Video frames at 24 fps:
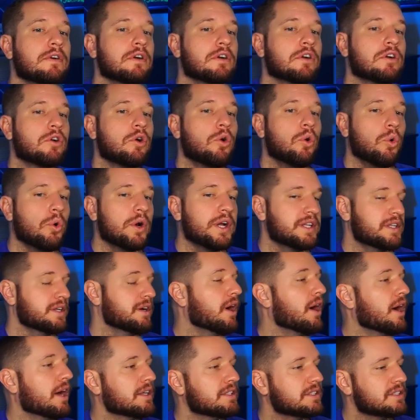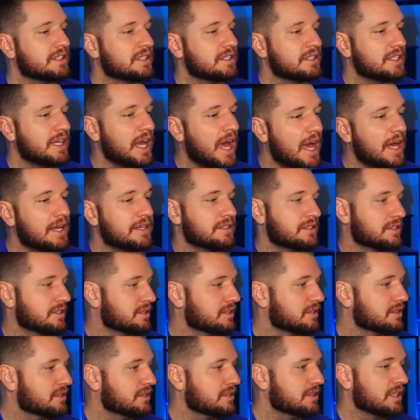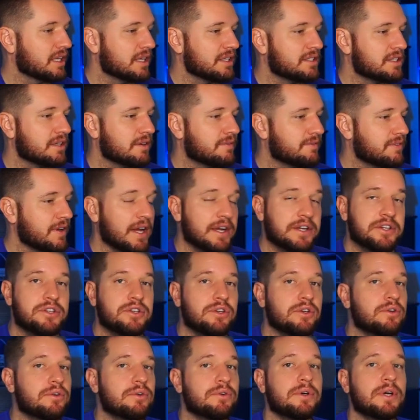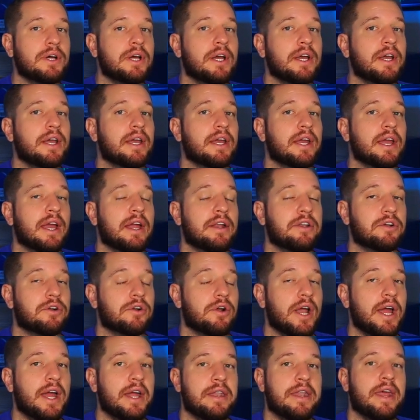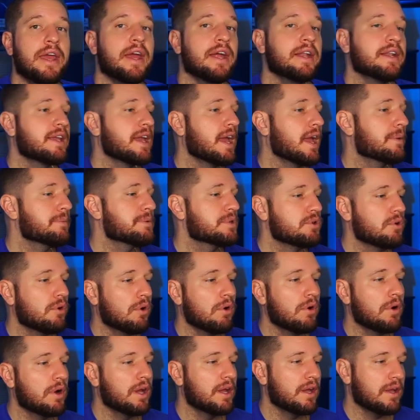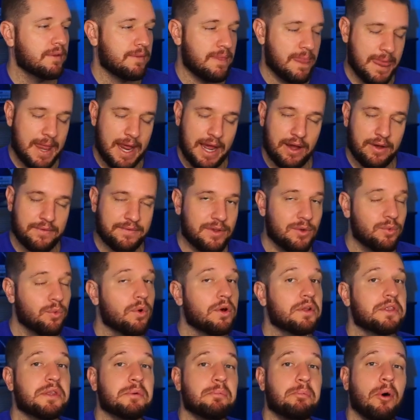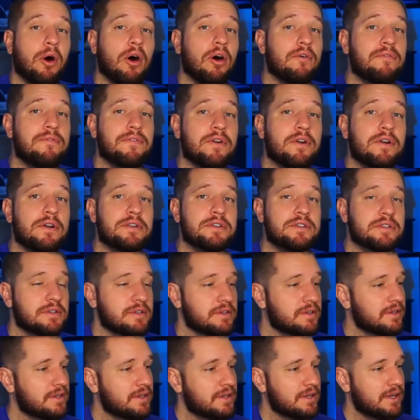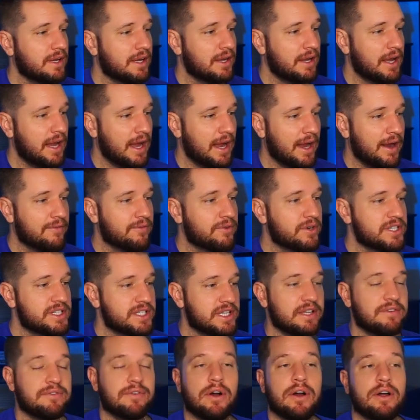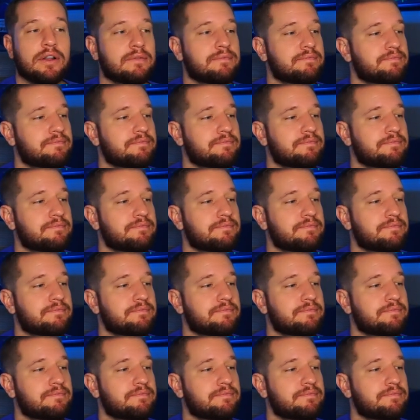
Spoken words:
Coin toss. Yes, this affects you in your head-to-head games. Now, if you want the ball first, have receive on,